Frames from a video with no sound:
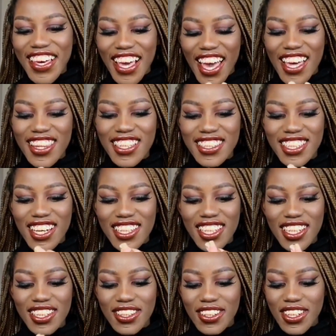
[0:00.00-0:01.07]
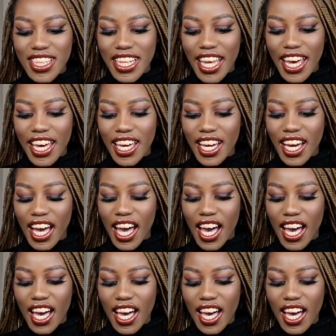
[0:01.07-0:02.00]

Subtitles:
Yeah, that's how they look like.